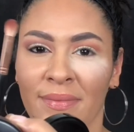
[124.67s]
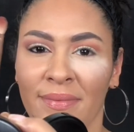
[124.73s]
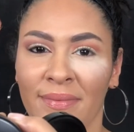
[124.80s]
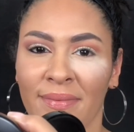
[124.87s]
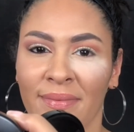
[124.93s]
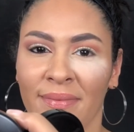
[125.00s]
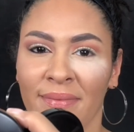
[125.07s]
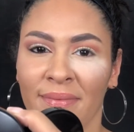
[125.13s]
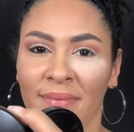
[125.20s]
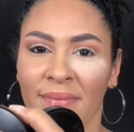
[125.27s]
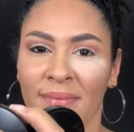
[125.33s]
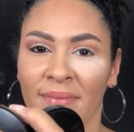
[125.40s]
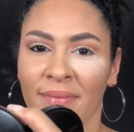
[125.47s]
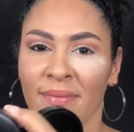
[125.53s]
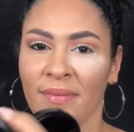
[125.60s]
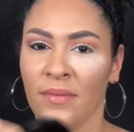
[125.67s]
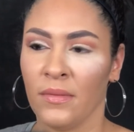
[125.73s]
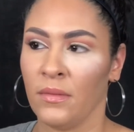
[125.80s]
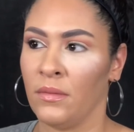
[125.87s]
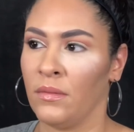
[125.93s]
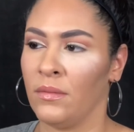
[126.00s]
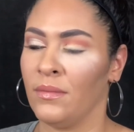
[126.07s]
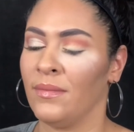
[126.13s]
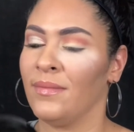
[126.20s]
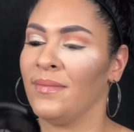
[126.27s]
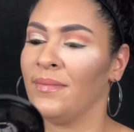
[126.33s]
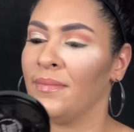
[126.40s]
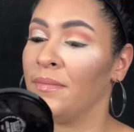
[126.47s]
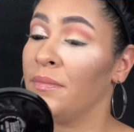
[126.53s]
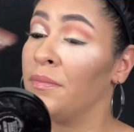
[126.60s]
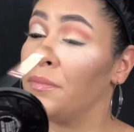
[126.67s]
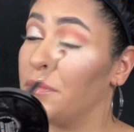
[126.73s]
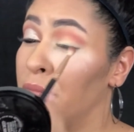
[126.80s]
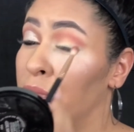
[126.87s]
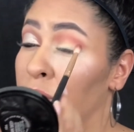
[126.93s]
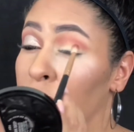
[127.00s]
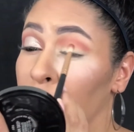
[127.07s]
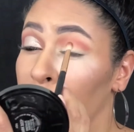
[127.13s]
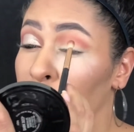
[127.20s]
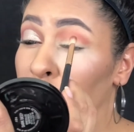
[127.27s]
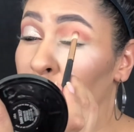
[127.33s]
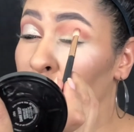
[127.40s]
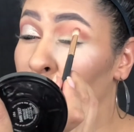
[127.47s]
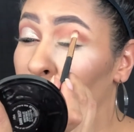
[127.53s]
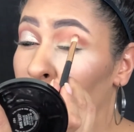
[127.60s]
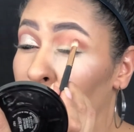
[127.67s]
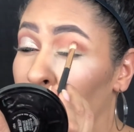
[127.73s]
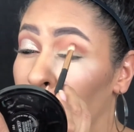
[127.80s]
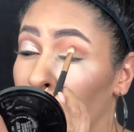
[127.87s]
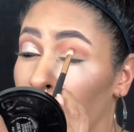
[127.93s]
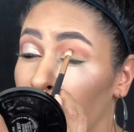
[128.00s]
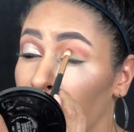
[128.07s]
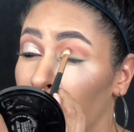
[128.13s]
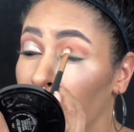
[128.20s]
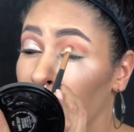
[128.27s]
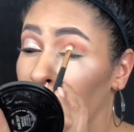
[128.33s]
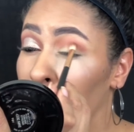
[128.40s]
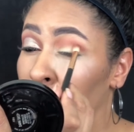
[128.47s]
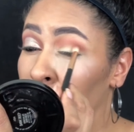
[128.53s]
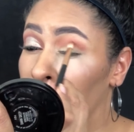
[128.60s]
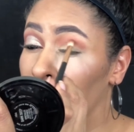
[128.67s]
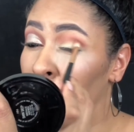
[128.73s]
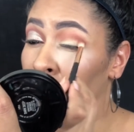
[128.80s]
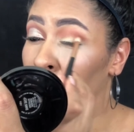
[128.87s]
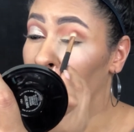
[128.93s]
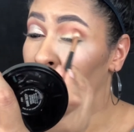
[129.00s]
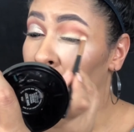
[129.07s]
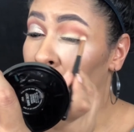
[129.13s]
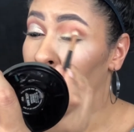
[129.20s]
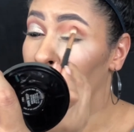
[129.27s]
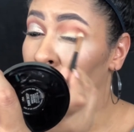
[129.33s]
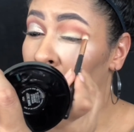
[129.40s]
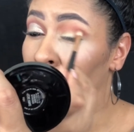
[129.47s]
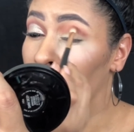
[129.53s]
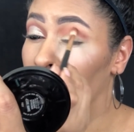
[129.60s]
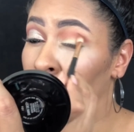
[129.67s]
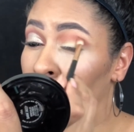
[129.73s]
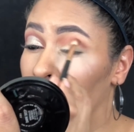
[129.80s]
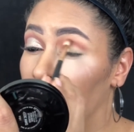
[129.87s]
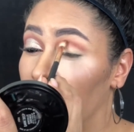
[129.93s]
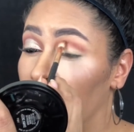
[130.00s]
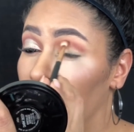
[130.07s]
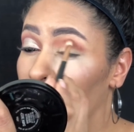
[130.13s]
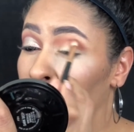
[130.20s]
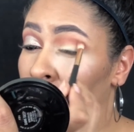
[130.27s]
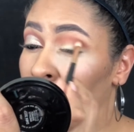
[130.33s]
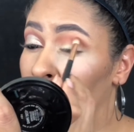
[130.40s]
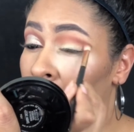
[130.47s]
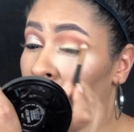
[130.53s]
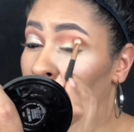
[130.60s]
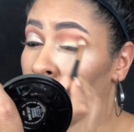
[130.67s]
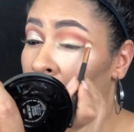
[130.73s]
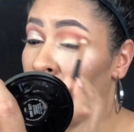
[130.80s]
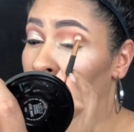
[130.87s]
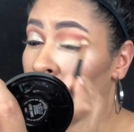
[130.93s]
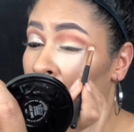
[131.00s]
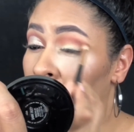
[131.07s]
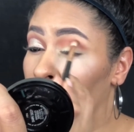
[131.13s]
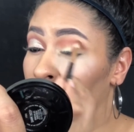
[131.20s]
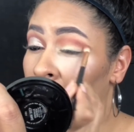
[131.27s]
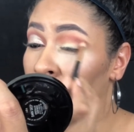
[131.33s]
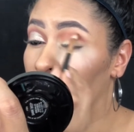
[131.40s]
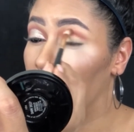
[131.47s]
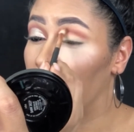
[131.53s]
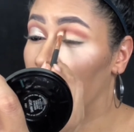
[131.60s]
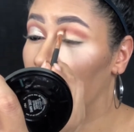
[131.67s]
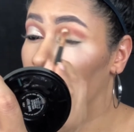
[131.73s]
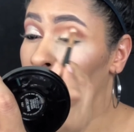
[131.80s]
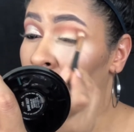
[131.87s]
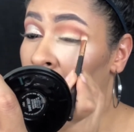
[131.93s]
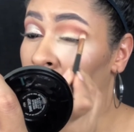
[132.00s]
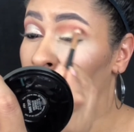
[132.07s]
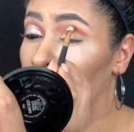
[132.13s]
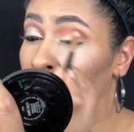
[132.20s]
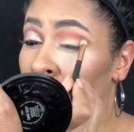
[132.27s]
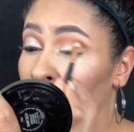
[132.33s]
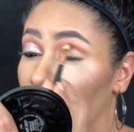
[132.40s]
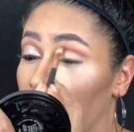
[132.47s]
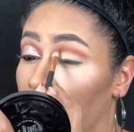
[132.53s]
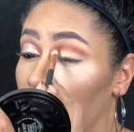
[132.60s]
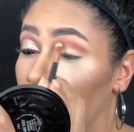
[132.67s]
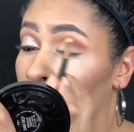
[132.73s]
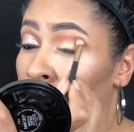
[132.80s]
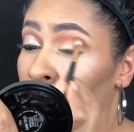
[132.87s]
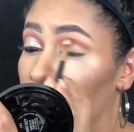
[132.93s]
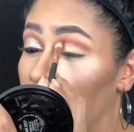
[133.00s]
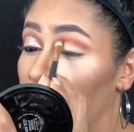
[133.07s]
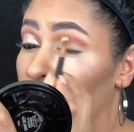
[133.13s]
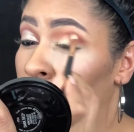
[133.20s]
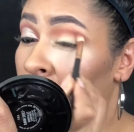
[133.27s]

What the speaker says: Elfish and I'm going to take a Morphe R39 brush, and it's just a more dense brush that I can use to pack that and really get that in